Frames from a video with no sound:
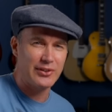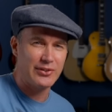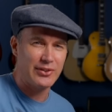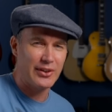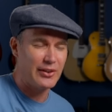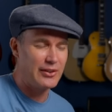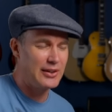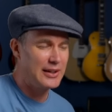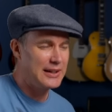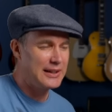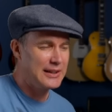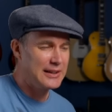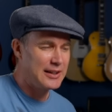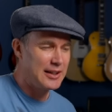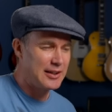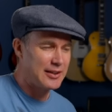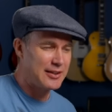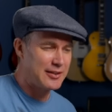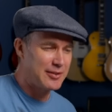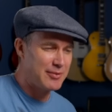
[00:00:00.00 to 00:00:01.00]
So
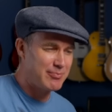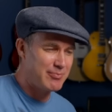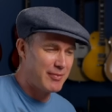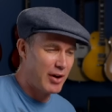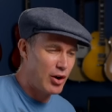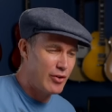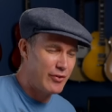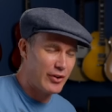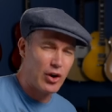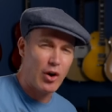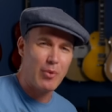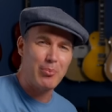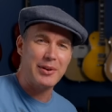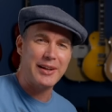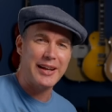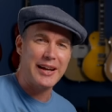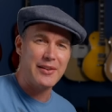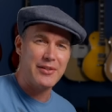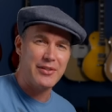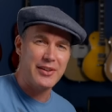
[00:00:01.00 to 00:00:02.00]
it can
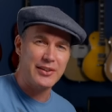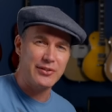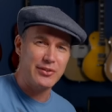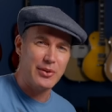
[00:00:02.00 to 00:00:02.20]
overcomplicate things.